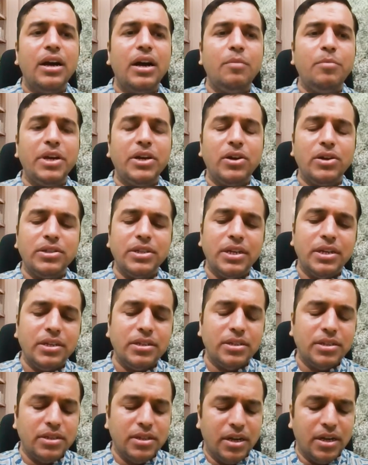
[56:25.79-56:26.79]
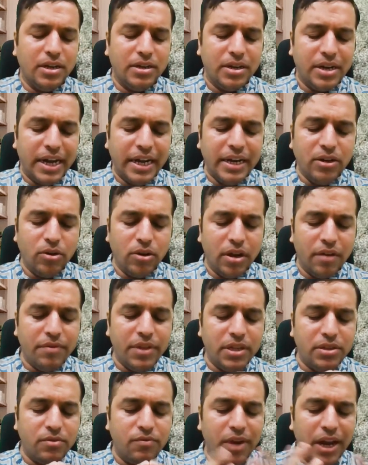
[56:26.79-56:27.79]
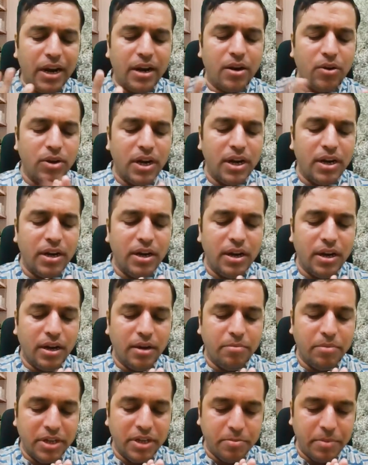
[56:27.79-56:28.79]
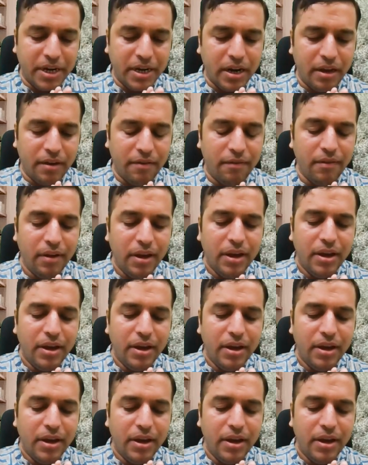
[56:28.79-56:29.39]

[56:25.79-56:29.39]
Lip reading: because it is trying to give this well-rounded perspective